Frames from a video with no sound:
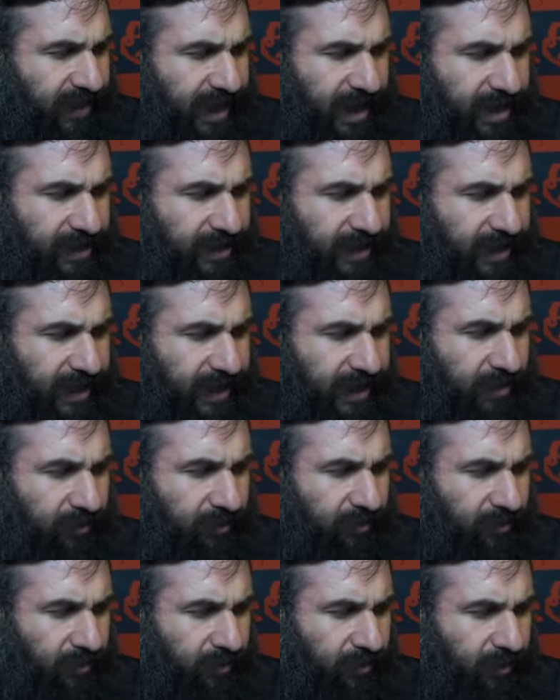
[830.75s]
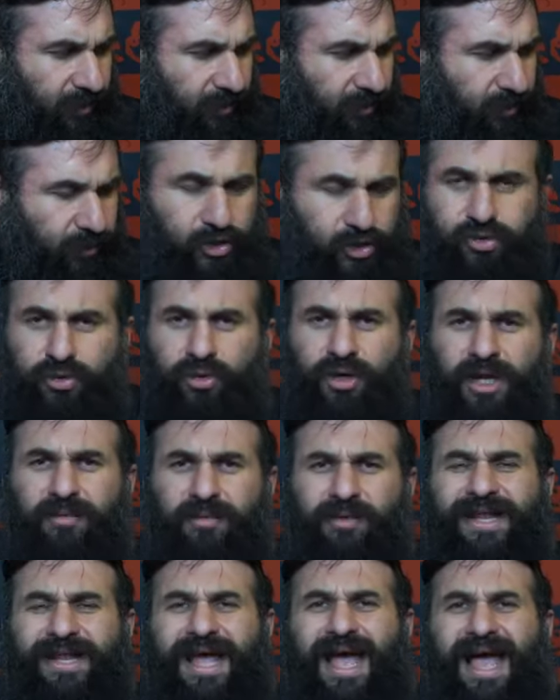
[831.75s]
And uh, truly
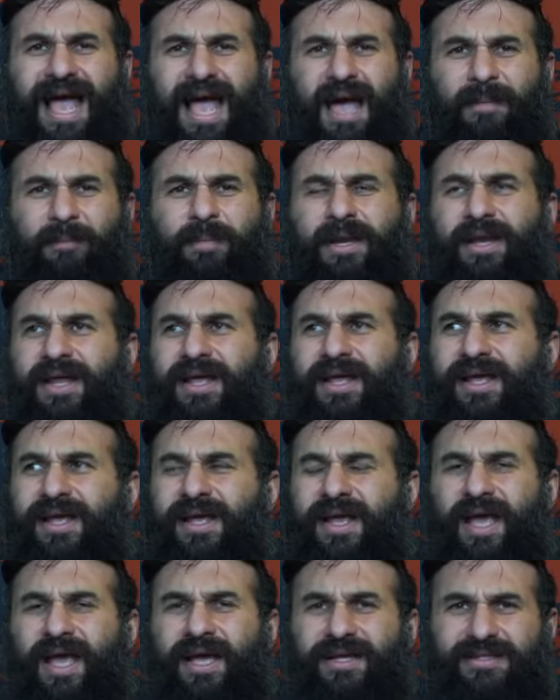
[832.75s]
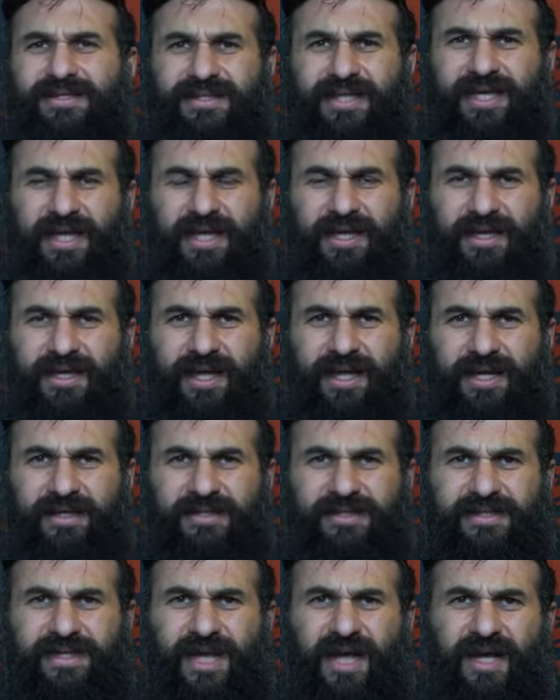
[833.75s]
when that happened, it's the,
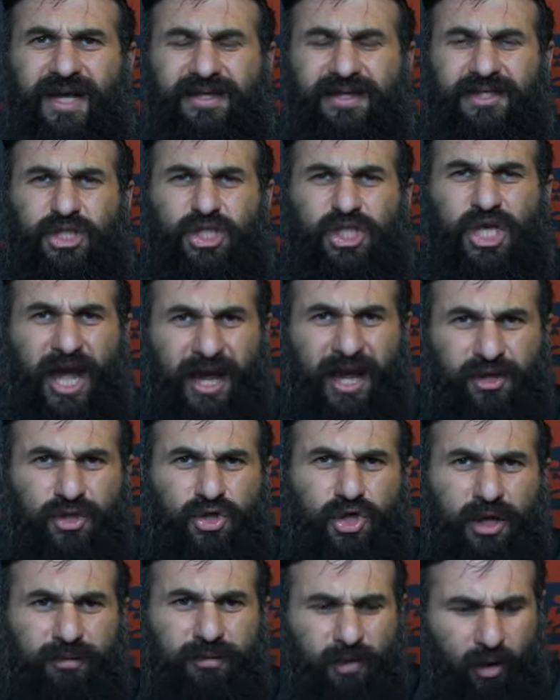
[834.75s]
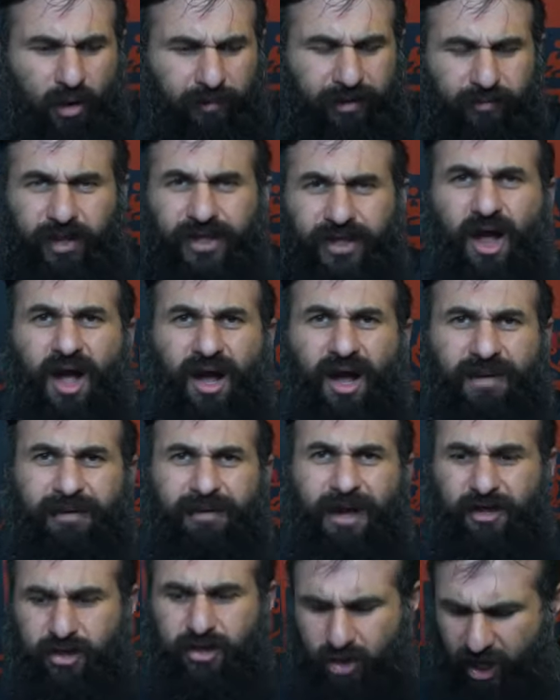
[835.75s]
it's the changing moment. We talk
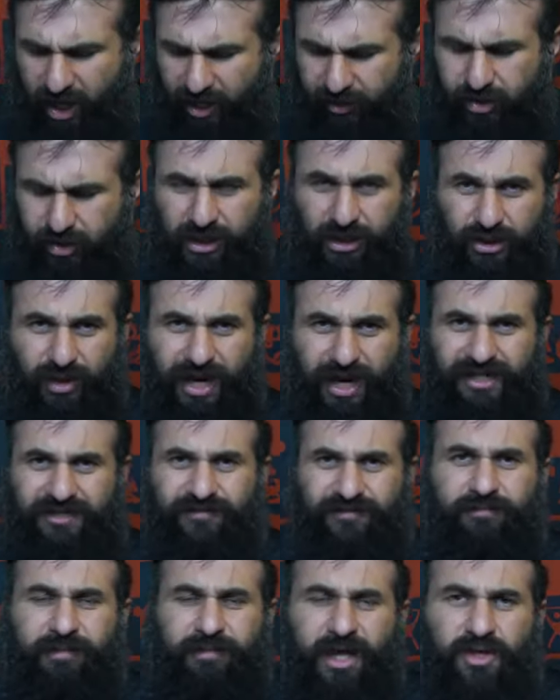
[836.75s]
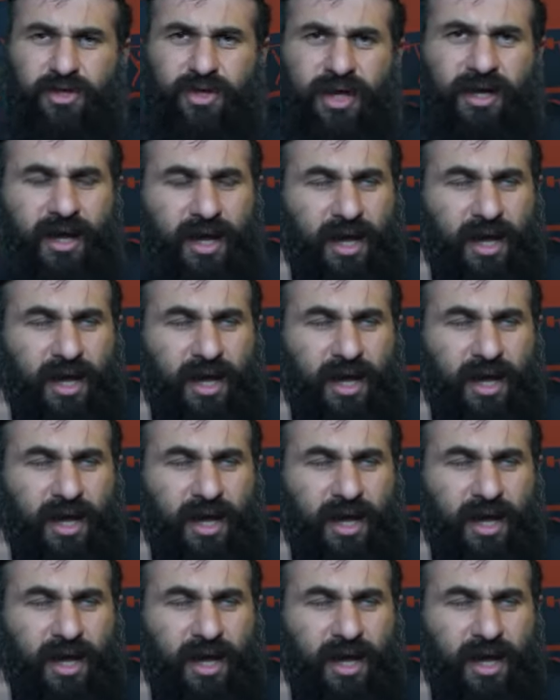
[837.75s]
about change and transformation.